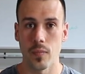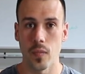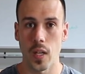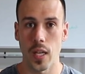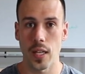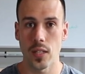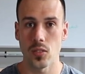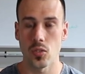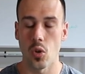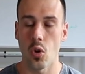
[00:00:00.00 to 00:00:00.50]

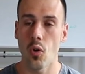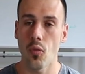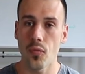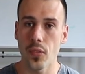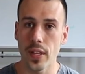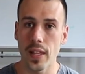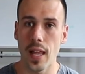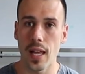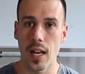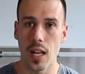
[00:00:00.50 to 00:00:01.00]
Okay, so
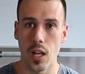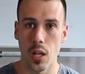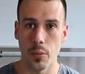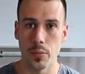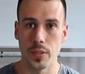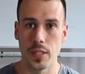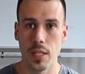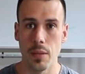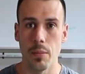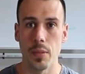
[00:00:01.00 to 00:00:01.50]
hopefully that
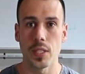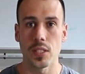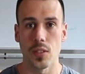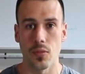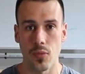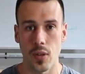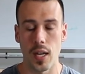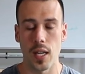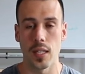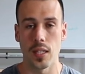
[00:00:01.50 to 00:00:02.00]
helps
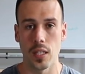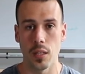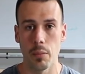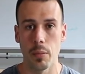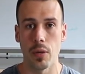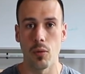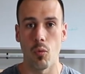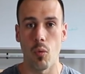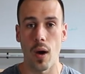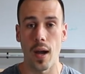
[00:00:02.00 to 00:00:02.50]
demystify a little
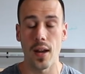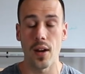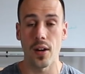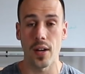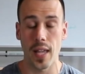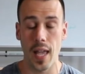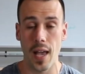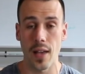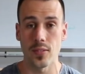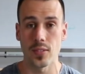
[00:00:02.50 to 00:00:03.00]
bit of why our
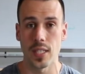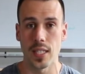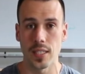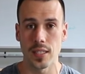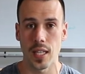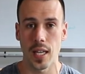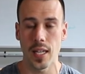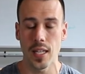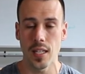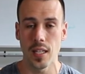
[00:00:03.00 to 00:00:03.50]
calves get
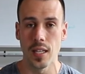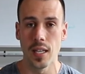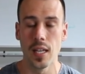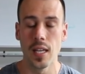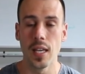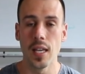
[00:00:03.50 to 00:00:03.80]
tight